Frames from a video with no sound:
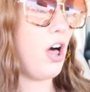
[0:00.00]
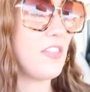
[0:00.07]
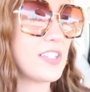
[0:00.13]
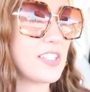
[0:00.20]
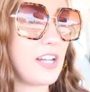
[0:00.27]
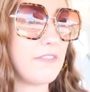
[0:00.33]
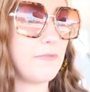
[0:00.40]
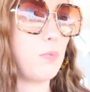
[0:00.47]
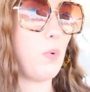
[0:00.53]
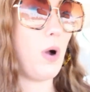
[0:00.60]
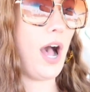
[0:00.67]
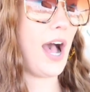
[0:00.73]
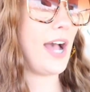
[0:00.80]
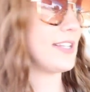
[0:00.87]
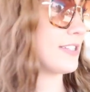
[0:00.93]
all the stuff
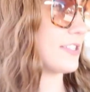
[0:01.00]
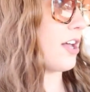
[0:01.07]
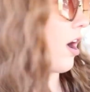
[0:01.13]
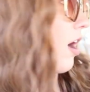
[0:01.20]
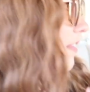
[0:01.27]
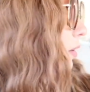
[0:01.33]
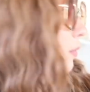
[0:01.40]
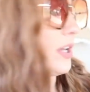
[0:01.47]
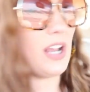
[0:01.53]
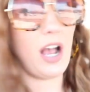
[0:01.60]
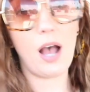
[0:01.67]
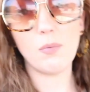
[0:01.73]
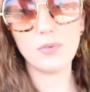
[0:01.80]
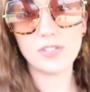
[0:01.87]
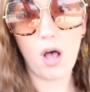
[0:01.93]
I saw that we
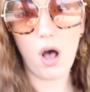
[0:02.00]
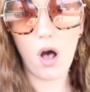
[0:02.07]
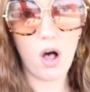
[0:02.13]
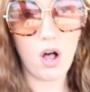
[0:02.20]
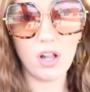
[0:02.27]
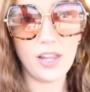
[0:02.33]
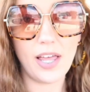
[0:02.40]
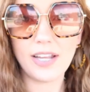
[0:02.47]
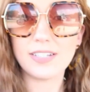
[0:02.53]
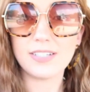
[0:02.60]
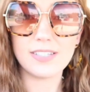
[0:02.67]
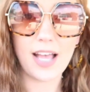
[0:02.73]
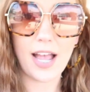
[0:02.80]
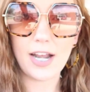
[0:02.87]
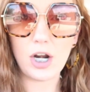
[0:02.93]
got was all like
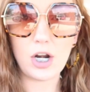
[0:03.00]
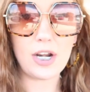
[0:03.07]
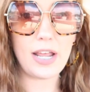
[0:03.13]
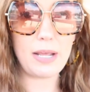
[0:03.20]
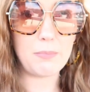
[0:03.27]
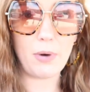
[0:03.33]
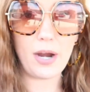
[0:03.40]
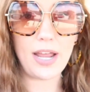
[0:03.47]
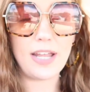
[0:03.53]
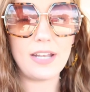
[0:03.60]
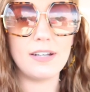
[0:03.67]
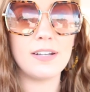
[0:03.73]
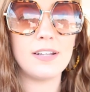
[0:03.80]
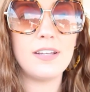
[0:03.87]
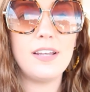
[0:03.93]
designer name
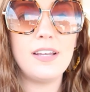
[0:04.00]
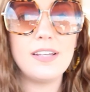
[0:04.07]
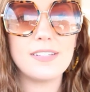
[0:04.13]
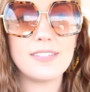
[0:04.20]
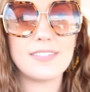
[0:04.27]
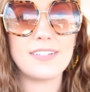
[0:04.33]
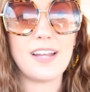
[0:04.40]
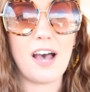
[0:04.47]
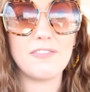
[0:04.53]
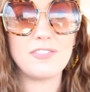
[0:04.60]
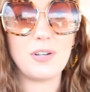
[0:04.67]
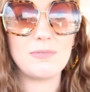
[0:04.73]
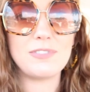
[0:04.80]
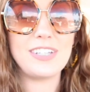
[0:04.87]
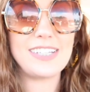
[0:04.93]
brand stuff,
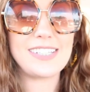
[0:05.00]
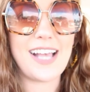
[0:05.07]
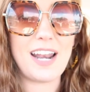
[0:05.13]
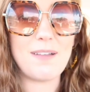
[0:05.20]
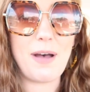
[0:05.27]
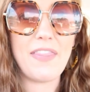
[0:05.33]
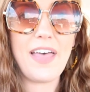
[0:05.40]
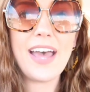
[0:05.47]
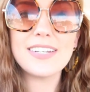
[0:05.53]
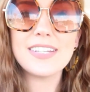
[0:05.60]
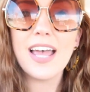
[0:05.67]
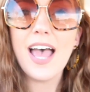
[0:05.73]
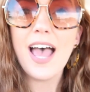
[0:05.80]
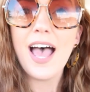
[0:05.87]
so I'm really excited about that.